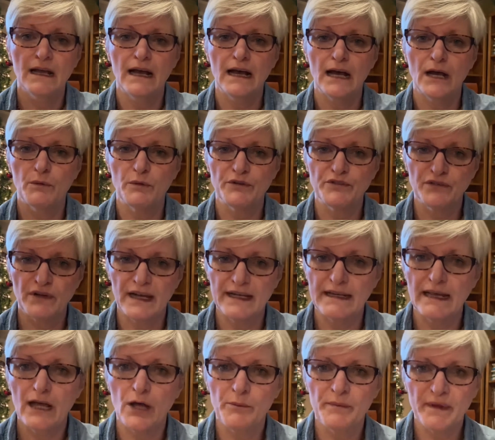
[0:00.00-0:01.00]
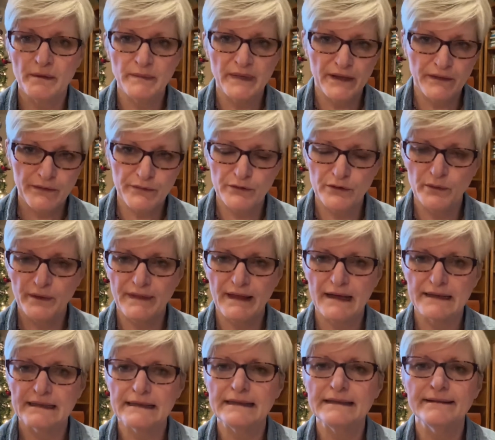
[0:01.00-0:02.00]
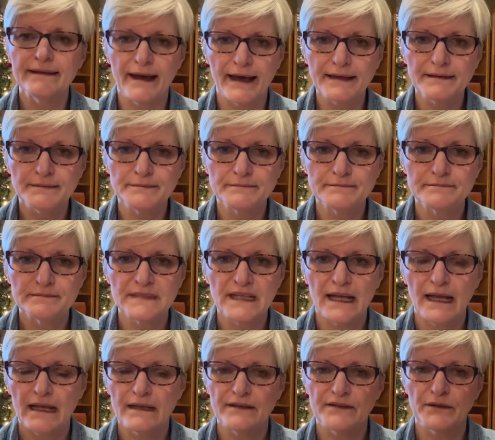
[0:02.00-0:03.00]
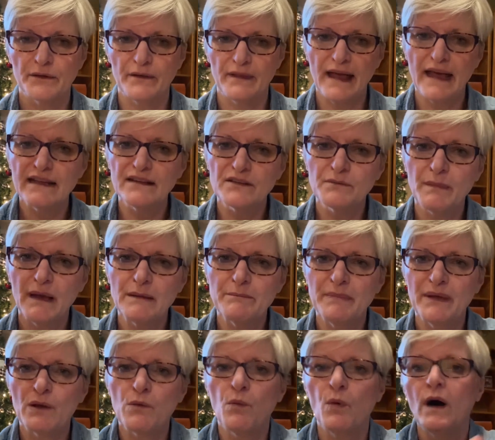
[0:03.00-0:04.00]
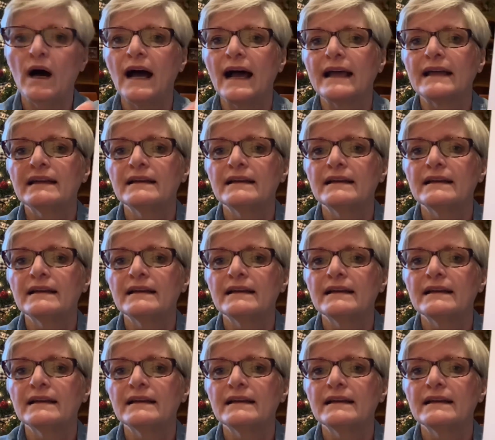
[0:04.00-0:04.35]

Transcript: Uh, we're trying to help them get through without any debt. And so that is my big why.